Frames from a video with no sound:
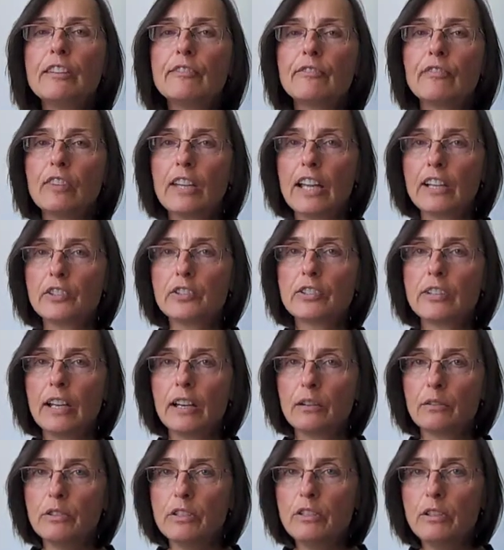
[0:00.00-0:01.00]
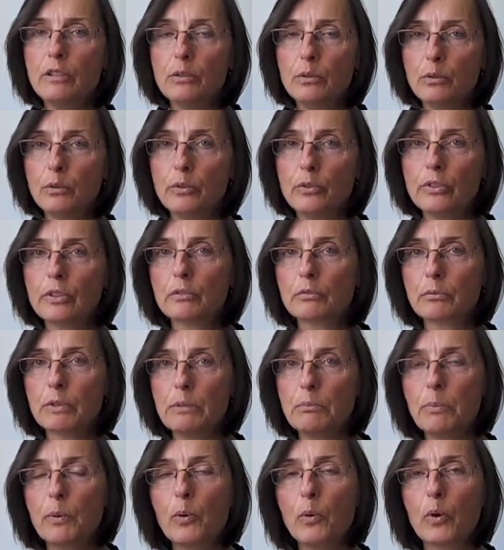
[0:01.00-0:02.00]
fleshed out news
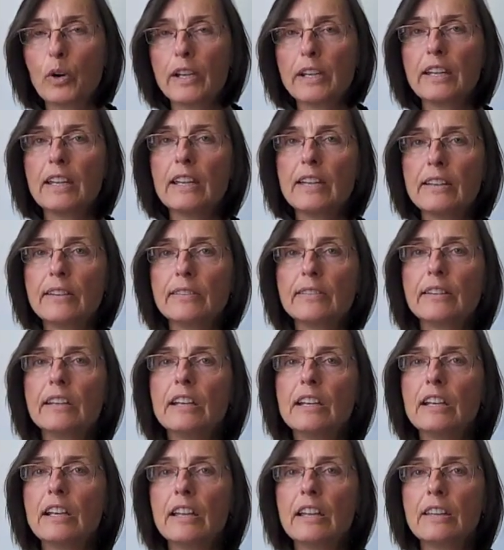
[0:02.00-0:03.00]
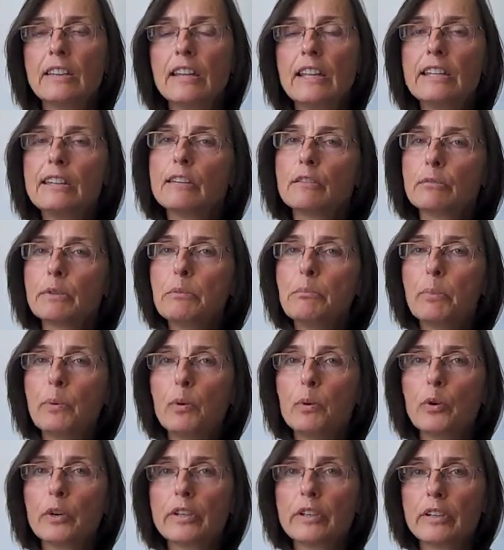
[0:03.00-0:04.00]
report is that the
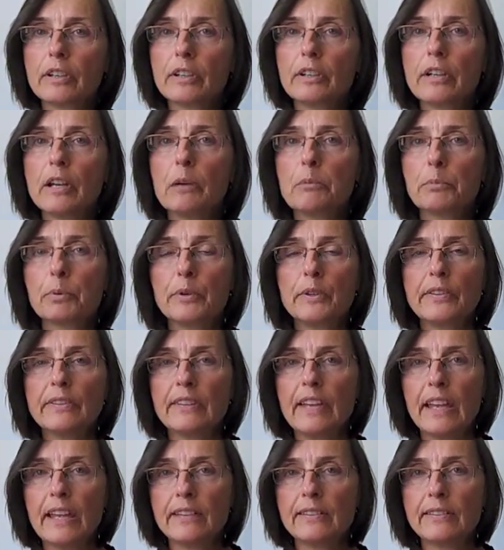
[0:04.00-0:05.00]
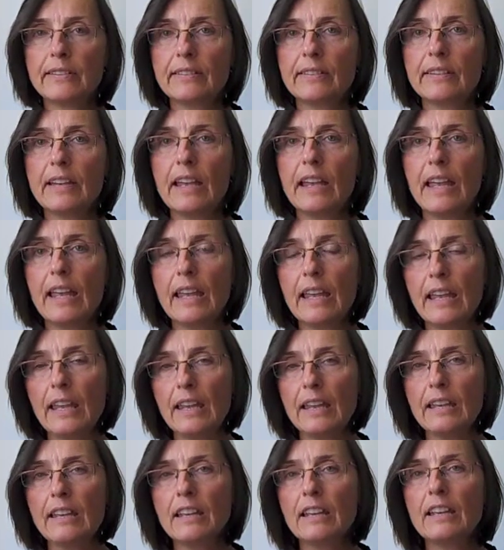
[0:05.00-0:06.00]
reporter presents
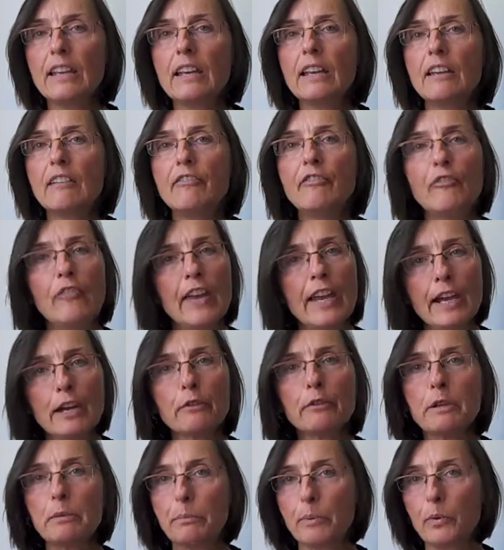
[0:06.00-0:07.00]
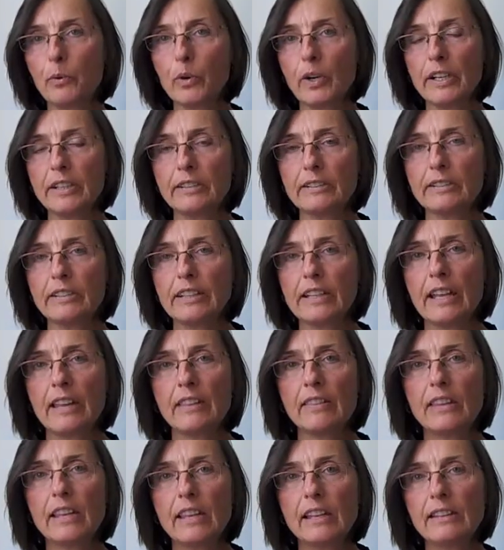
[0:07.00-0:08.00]
a fair report,
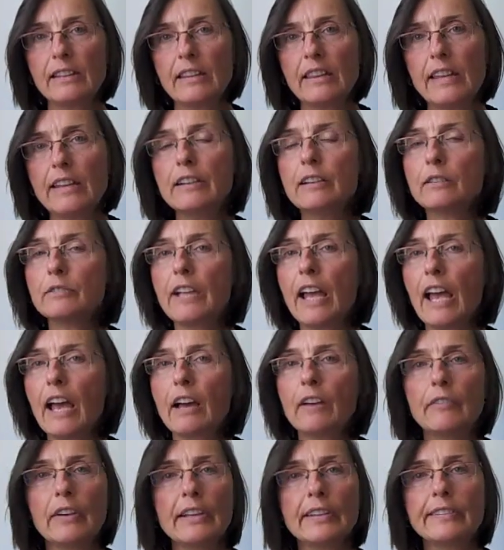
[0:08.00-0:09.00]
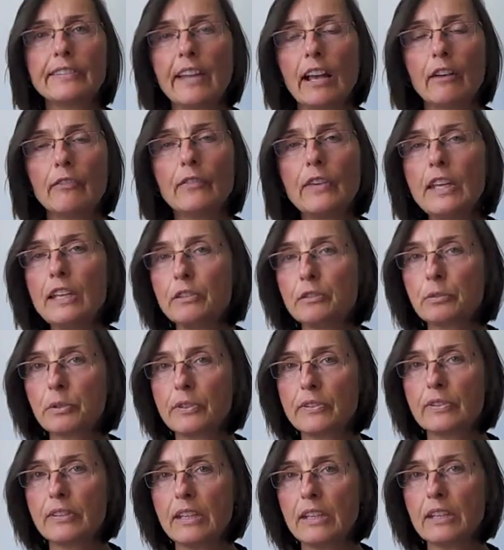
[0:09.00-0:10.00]
that they don't have a
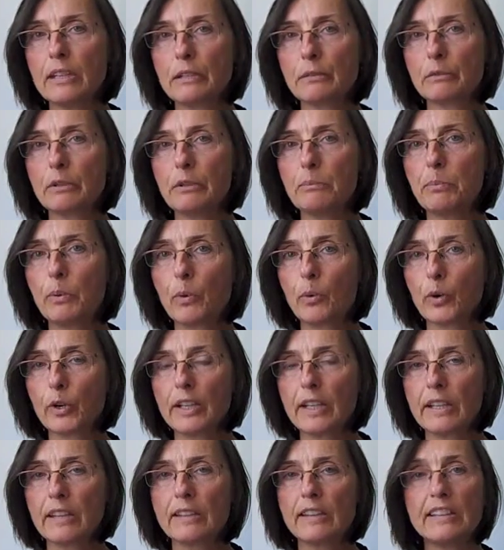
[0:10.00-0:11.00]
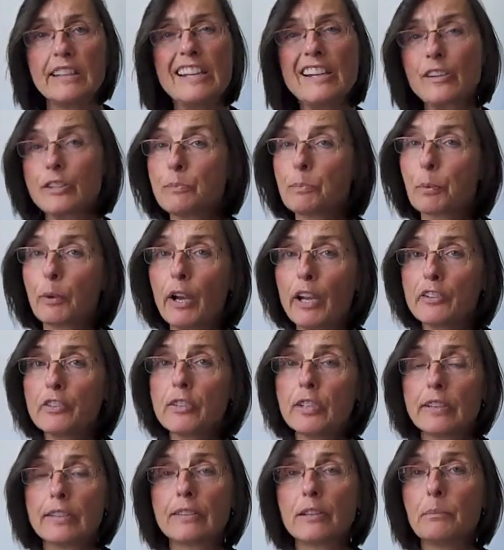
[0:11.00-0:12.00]
self-interest in the reporting, they're not
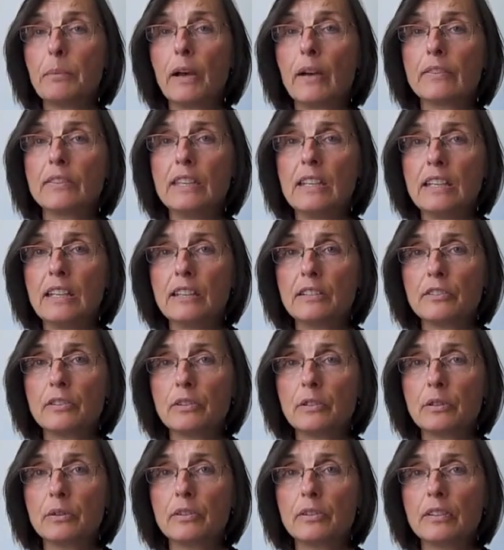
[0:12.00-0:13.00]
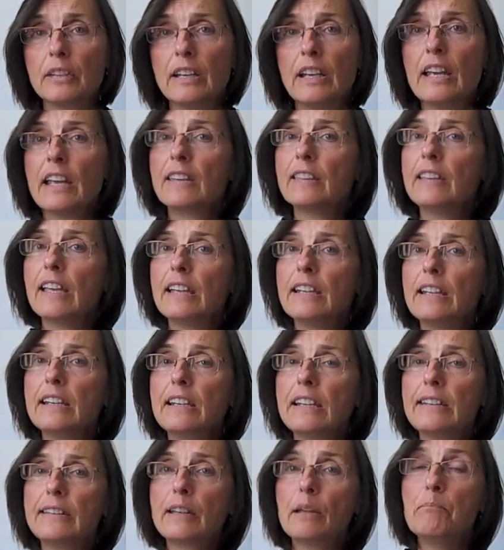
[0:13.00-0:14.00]
prejudiced about the issues, that it
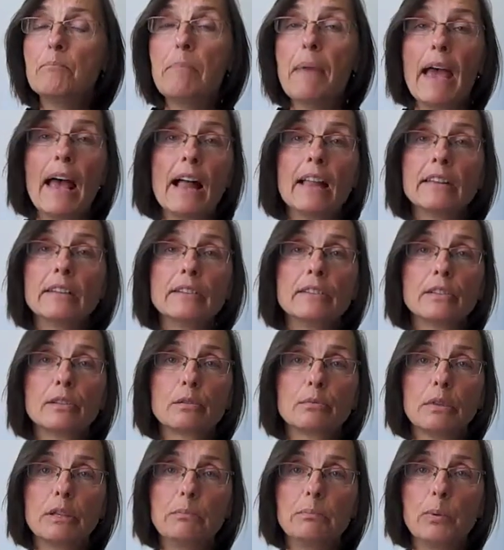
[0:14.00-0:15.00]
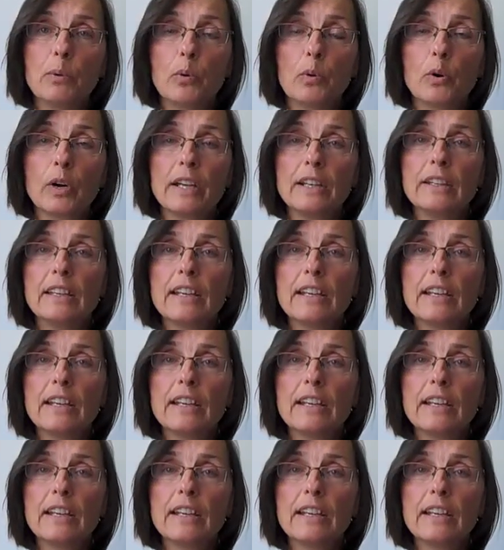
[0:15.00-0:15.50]
is a balanced report,